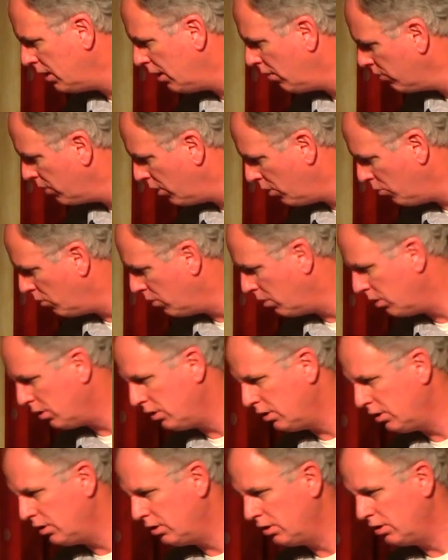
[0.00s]
one. Tell no one.
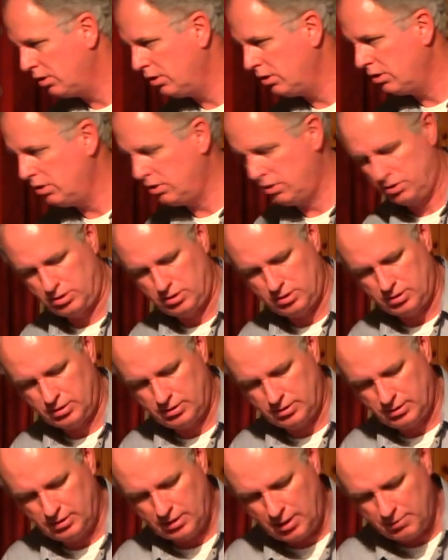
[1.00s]

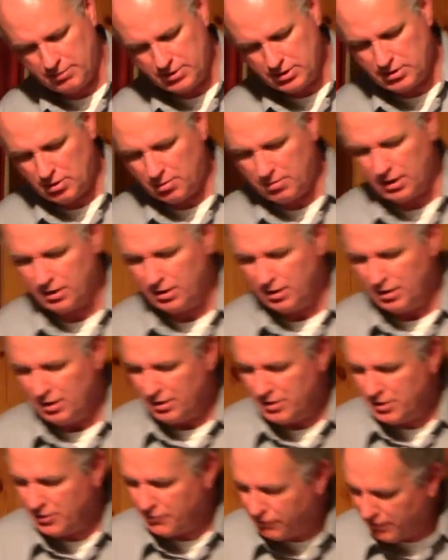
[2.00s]
I mean,
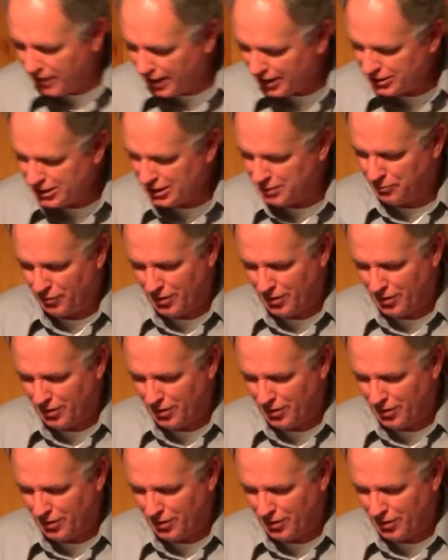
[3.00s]
deflecting